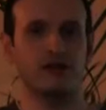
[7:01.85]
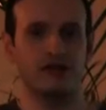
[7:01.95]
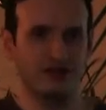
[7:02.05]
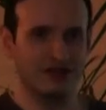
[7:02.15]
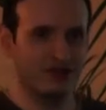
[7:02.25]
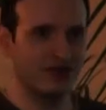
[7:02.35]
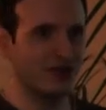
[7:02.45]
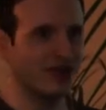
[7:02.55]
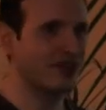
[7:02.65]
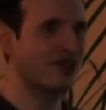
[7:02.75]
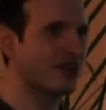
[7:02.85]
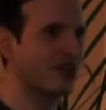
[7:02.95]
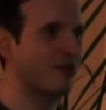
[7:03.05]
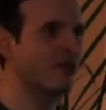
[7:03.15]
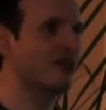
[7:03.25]
this console here. You
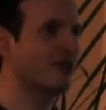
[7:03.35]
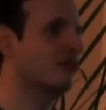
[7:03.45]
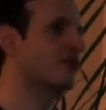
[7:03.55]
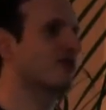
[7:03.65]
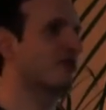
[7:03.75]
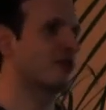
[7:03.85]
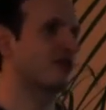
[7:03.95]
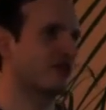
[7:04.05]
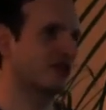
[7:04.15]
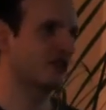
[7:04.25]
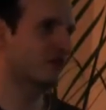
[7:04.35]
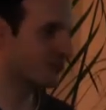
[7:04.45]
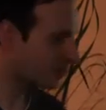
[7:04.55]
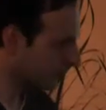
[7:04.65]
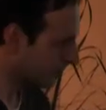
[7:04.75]
can emulate almost to the perfection.
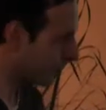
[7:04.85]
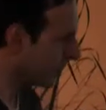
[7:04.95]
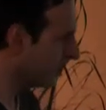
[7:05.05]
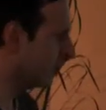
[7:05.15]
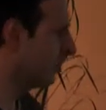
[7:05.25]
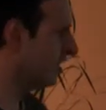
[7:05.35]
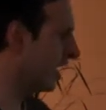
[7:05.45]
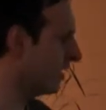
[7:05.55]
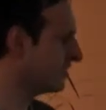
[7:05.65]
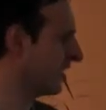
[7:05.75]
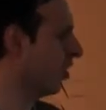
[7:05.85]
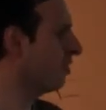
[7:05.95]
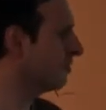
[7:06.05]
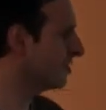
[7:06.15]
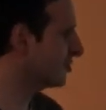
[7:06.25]
I would say
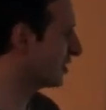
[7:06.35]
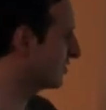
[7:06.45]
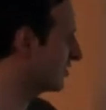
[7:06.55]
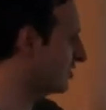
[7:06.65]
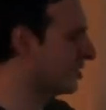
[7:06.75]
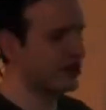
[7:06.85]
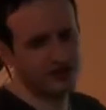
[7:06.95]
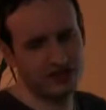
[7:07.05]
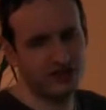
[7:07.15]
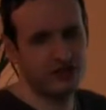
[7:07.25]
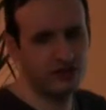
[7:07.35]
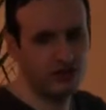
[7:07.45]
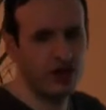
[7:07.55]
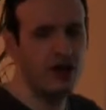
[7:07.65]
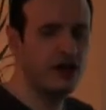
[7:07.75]
almost, because Nintendo
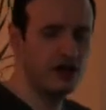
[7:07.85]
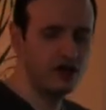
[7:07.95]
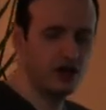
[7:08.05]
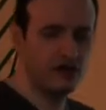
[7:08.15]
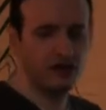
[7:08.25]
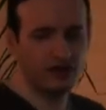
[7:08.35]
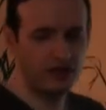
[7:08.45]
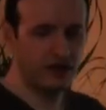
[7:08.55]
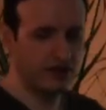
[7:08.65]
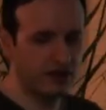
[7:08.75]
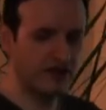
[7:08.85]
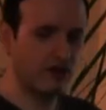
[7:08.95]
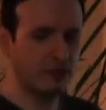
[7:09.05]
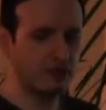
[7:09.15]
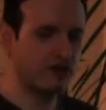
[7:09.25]
64, unfortunately, the
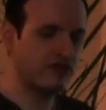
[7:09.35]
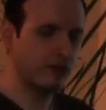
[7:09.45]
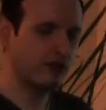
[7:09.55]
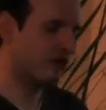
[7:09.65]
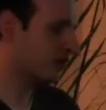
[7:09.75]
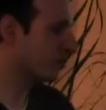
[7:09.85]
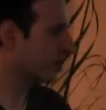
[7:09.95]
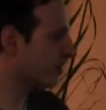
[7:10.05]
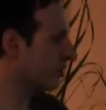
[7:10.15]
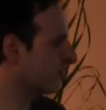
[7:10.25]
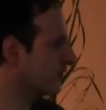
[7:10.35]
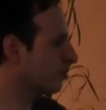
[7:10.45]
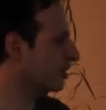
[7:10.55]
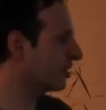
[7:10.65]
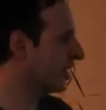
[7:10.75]
developer that was working on this
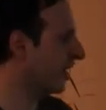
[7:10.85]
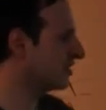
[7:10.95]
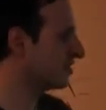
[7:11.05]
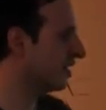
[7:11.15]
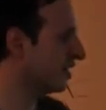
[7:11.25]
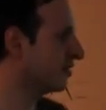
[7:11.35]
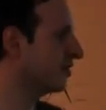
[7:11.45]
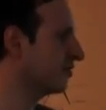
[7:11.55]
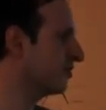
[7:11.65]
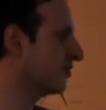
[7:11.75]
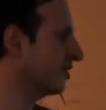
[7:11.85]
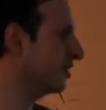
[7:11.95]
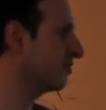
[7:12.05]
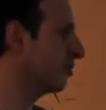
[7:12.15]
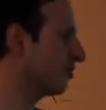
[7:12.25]
one has kind of
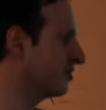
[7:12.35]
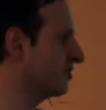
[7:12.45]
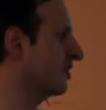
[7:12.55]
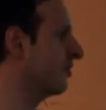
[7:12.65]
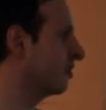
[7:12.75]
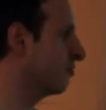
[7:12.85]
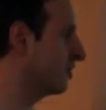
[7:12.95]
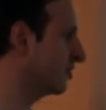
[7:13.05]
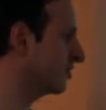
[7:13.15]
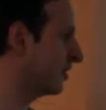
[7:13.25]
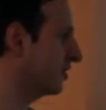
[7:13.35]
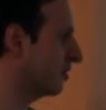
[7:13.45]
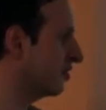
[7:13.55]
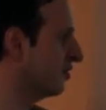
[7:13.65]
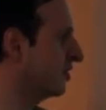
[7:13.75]
paused his developments and
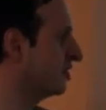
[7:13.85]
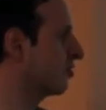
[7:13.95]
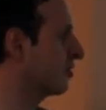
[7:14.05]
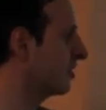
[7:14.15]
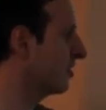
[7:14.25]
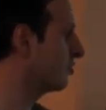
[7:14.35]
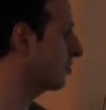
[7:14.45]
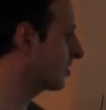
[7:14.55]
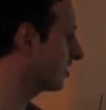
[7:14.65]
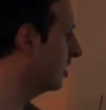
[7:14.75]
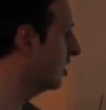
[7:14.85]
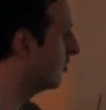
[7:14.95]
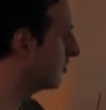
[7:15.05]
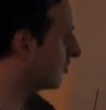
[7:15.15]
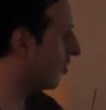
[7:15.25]
didn't finish completely his work.
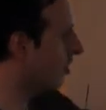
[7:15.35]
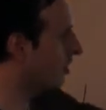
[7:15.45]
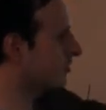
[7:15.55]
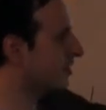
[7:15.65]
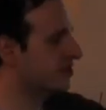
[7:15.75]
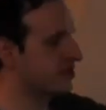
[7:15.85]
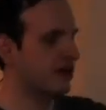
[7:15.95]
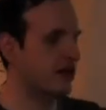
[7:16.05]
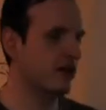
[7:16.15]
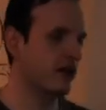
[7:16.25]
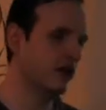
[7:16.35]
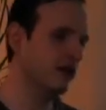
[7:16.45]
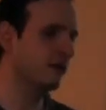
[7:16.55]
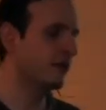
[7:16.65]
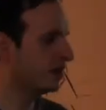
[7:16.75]
But for all the rest there,
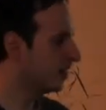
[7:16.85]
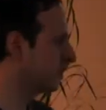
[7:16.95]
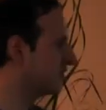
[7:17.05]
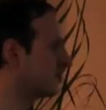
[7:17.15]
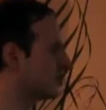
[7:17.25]
it's